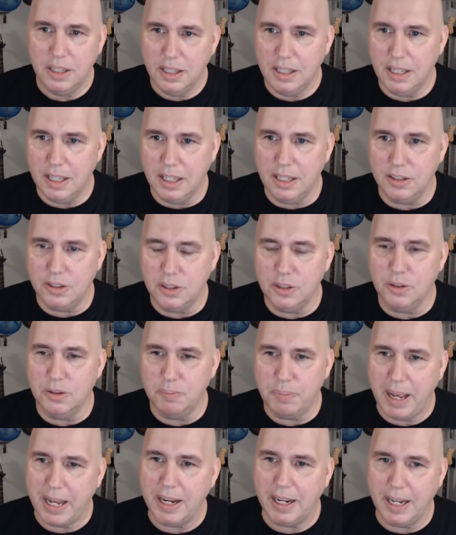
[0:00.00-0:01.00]
into
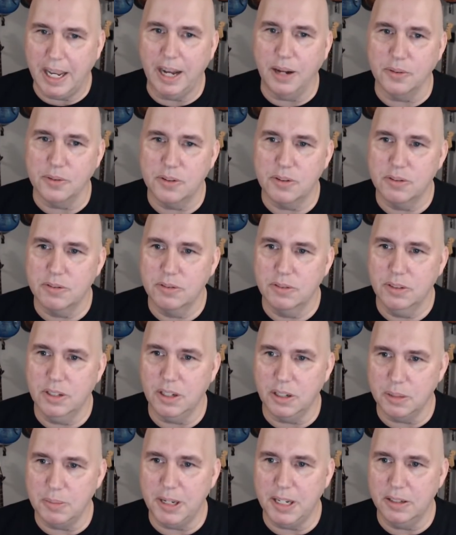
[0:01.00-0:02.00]
bank accounts. You
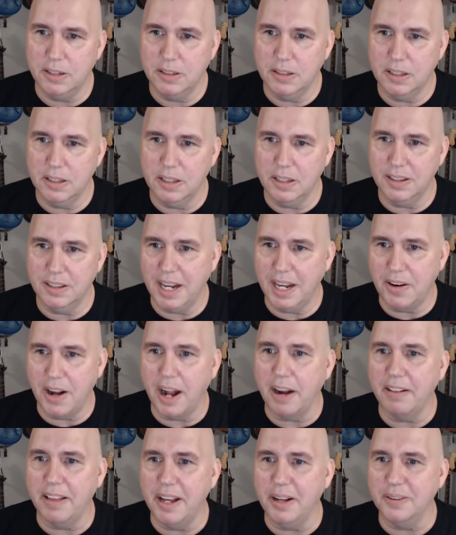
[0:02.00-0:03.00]
know what I mean? They're
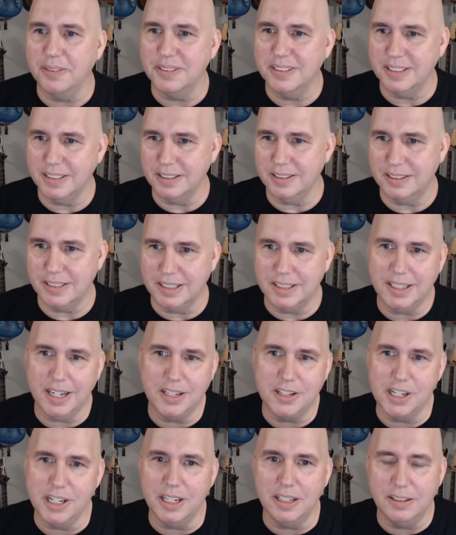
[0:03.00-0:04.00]
not allowed to to
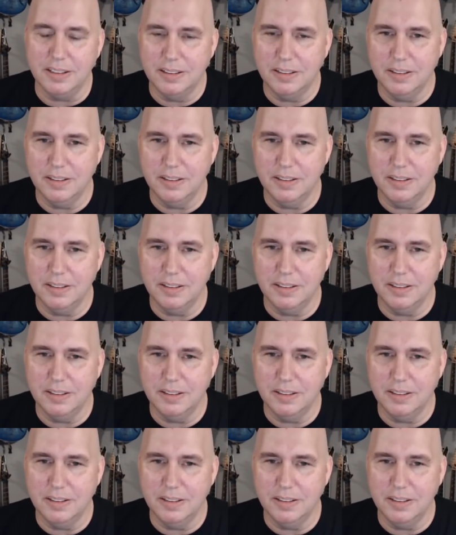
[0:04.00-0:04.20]
touch it.